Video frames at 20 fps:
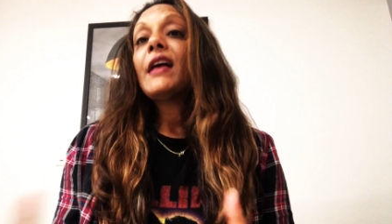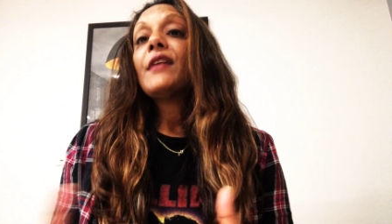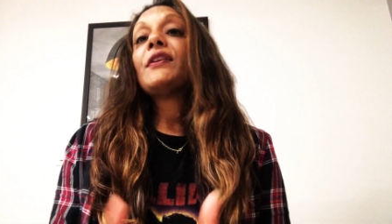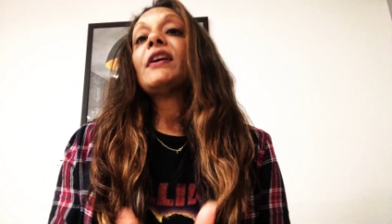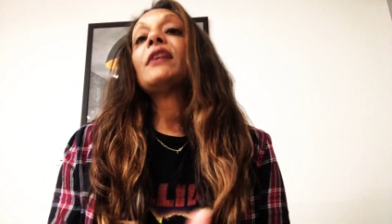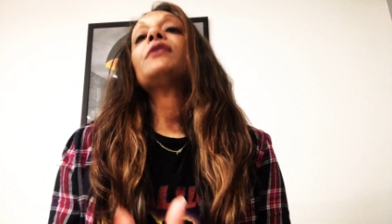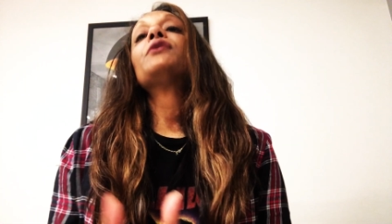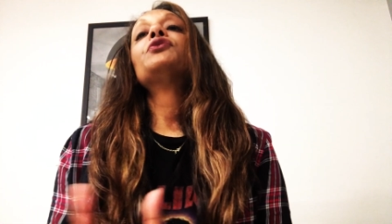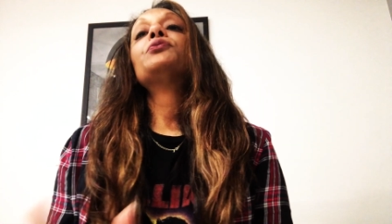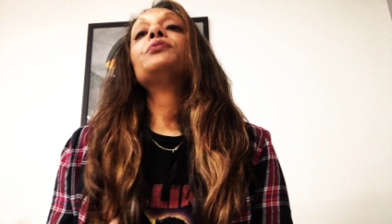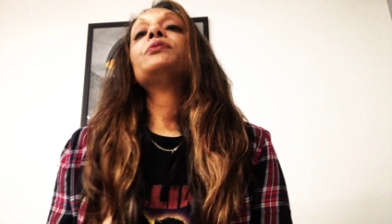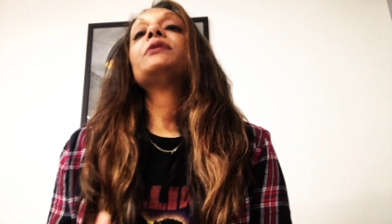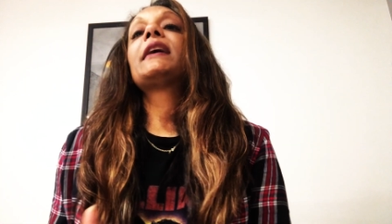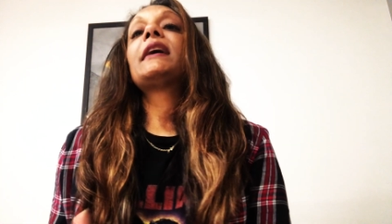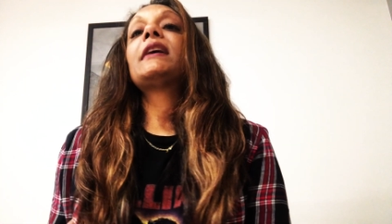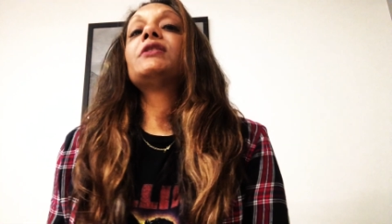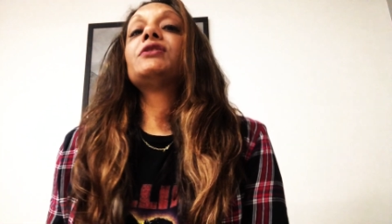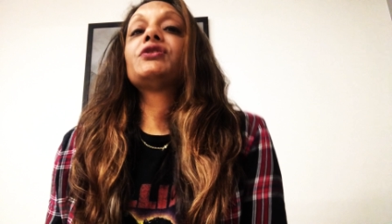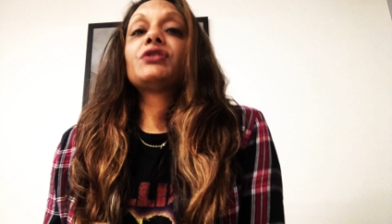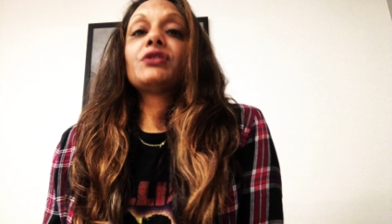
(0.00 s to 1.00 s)
that
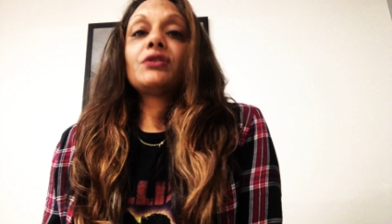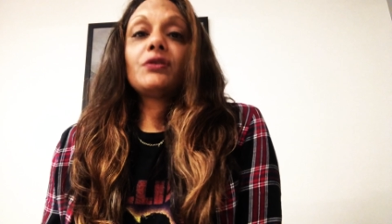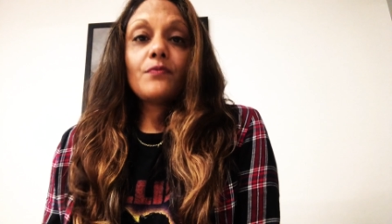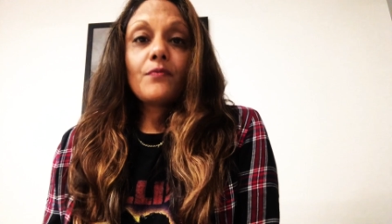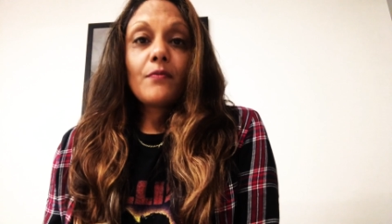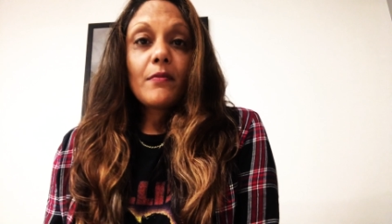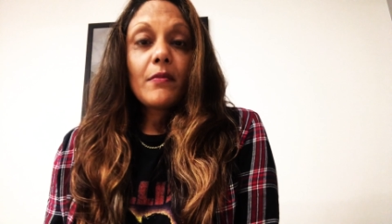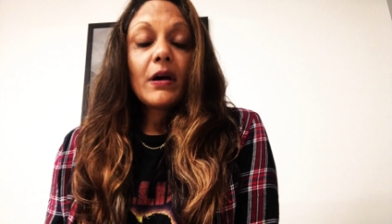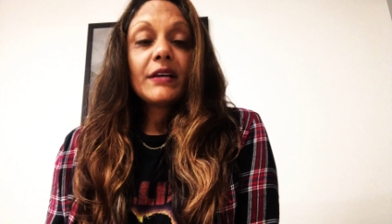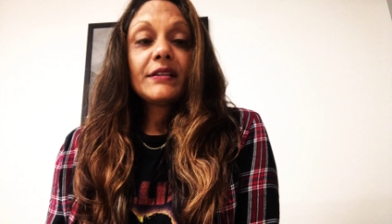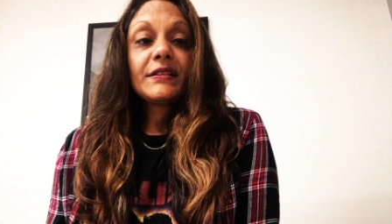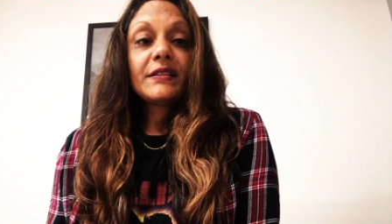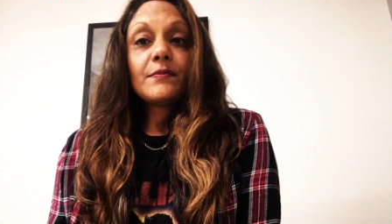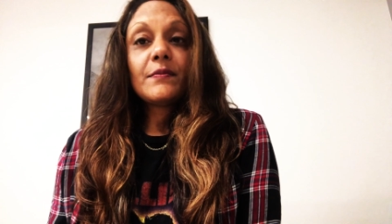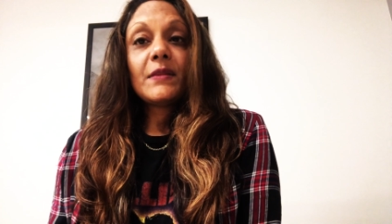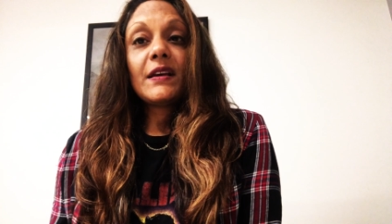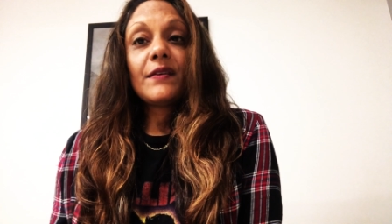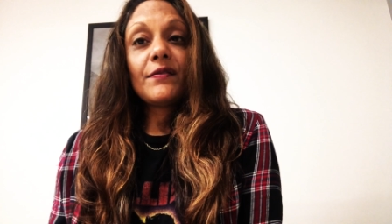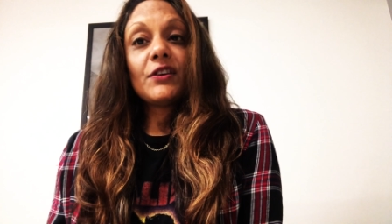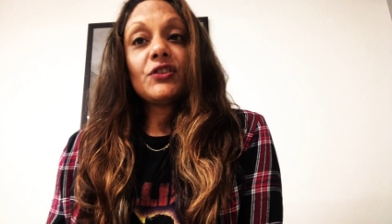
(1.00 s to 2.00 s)
lubrication must
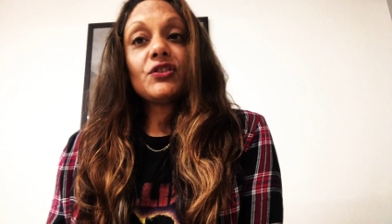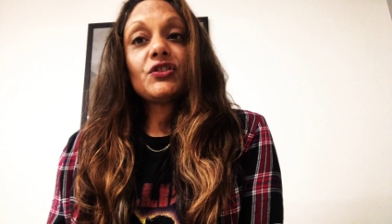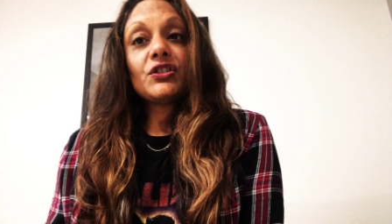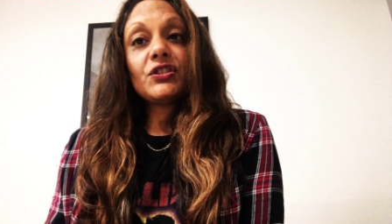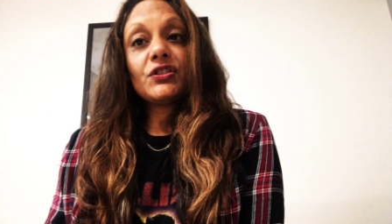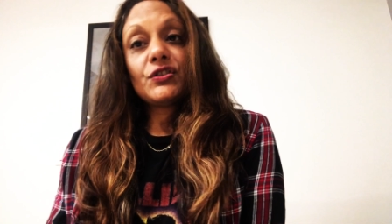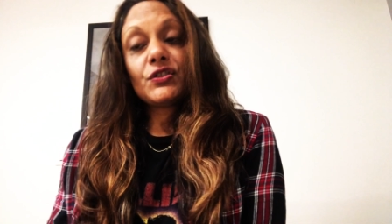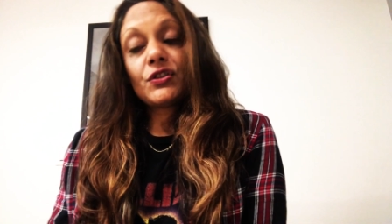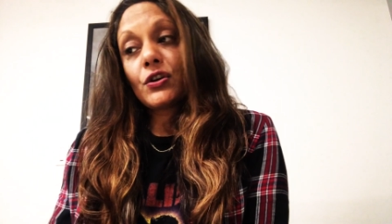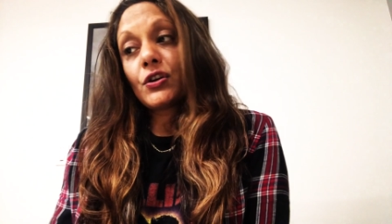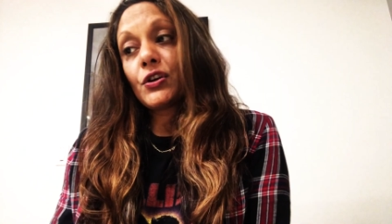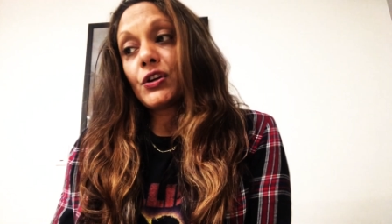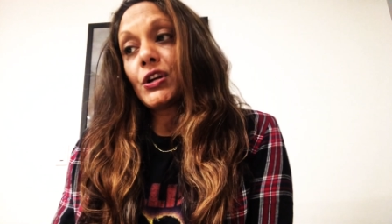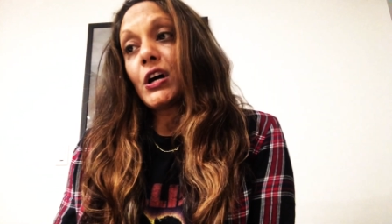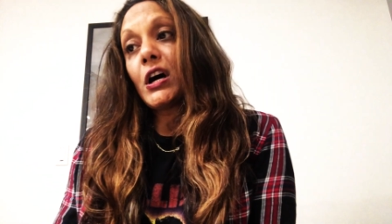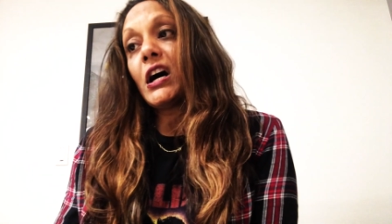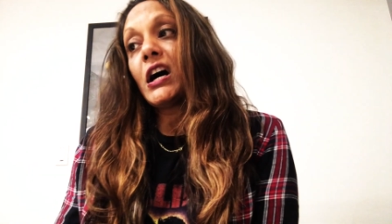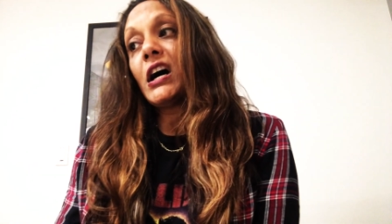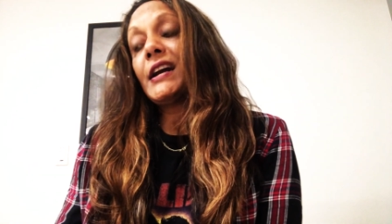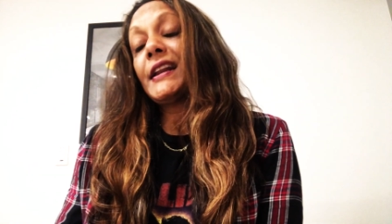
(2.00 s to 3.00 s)
mean that she's turned
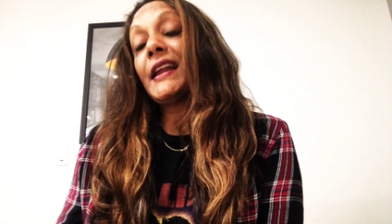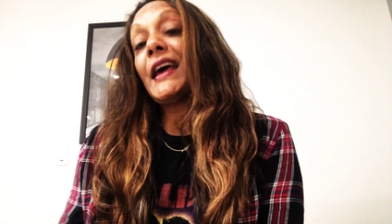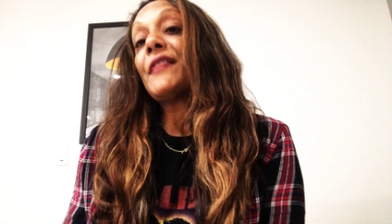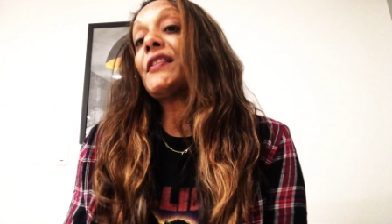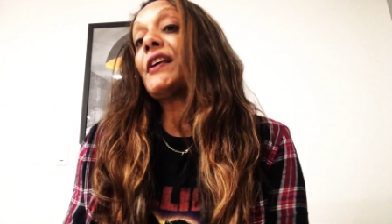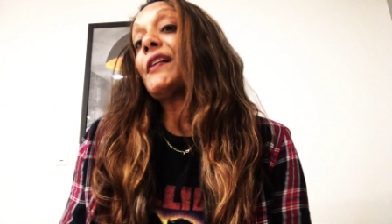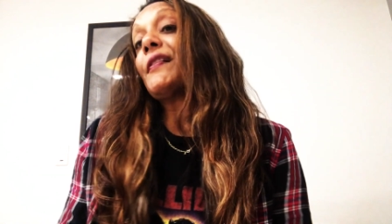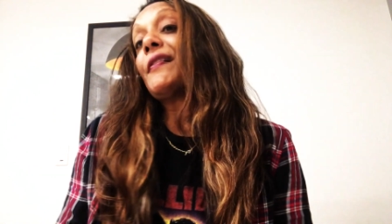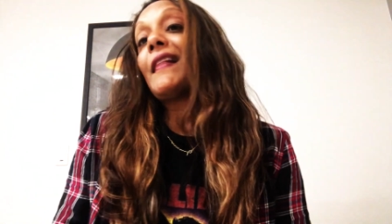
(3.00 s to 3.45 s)
on and that